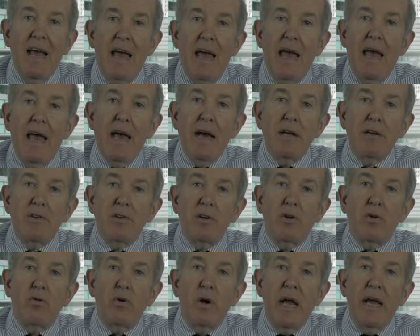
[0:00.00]

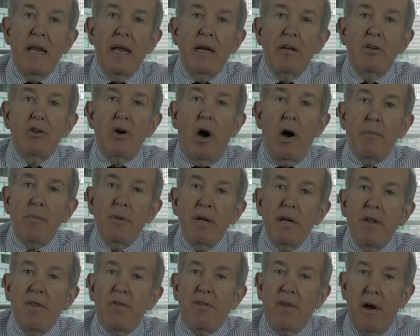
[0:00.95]
and creating
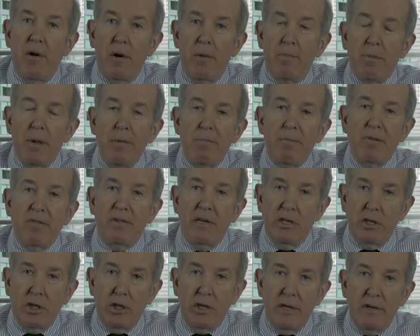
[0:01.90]
dominant therapy
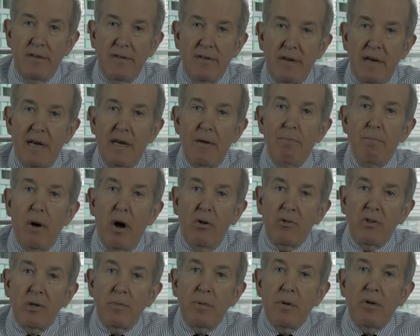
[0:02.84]
positions in
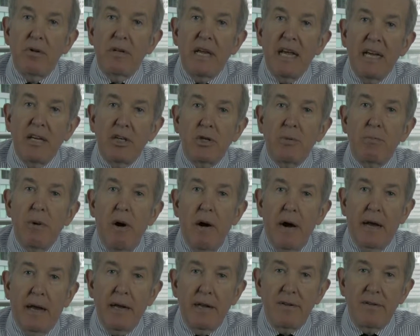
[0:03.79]
multiple niche
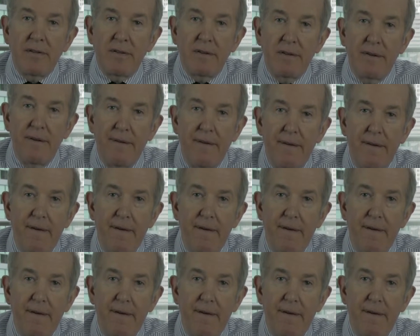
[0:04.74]
markets